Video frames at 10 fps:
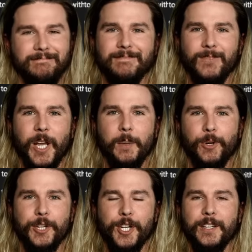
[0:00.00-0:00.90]
Well, I
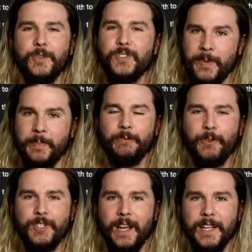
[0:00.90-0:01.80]
appreciate you simping for
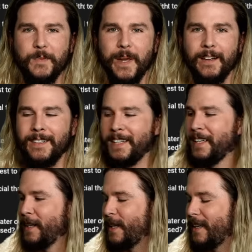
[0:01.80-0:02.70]
science, man.
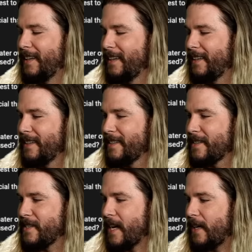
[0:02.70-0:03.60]
Let's
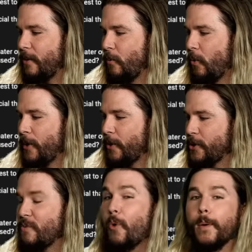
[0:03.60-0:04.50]
take one or
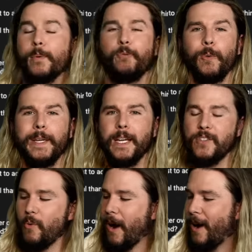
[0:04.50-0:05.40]
two more before we get
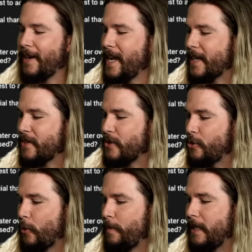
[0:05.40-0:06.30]
to our next
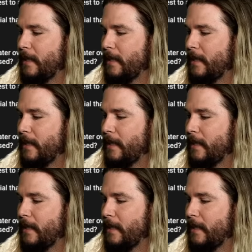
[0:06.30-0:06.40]
topic.